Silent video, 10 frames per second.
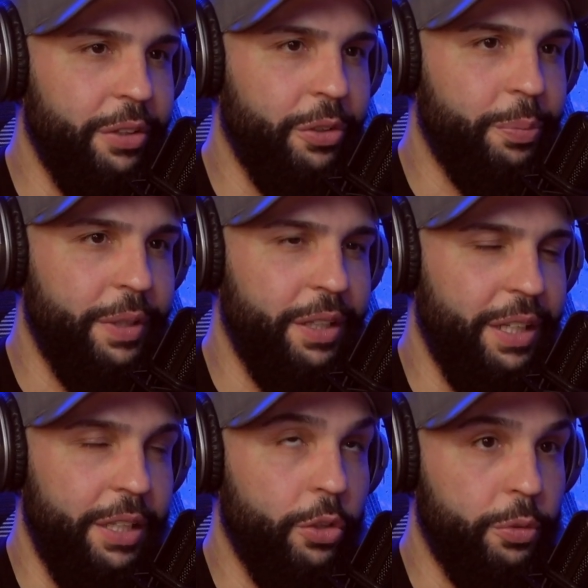on
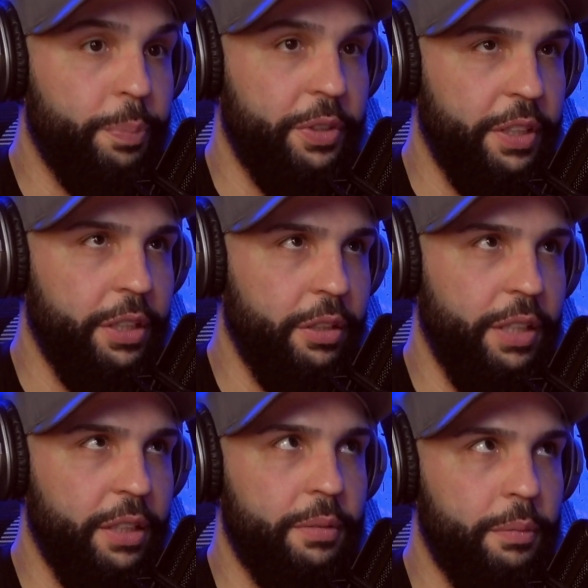those particular
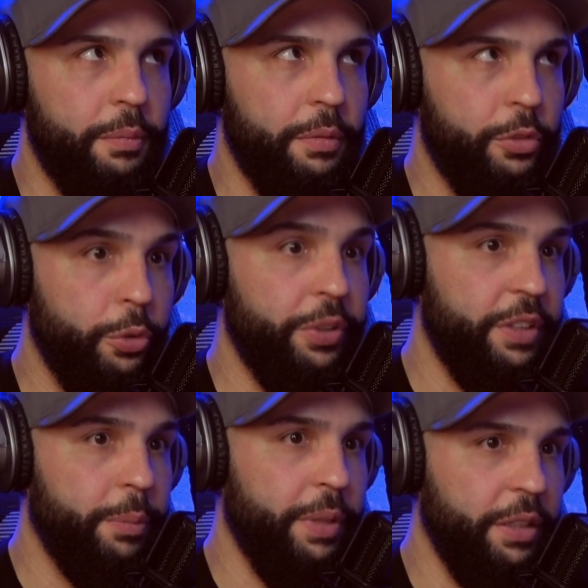like
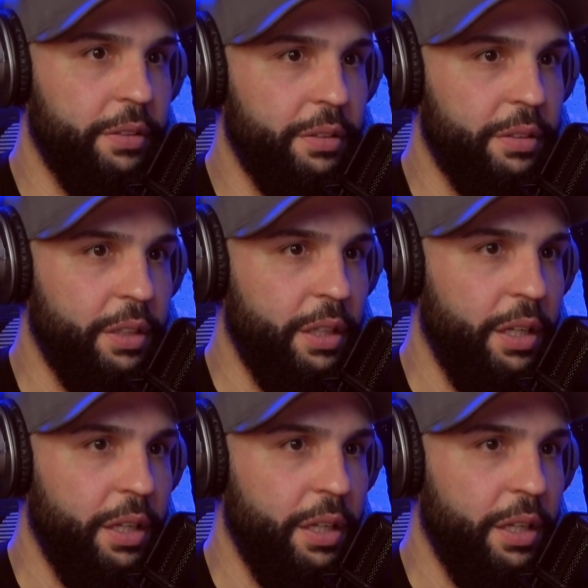touristic places.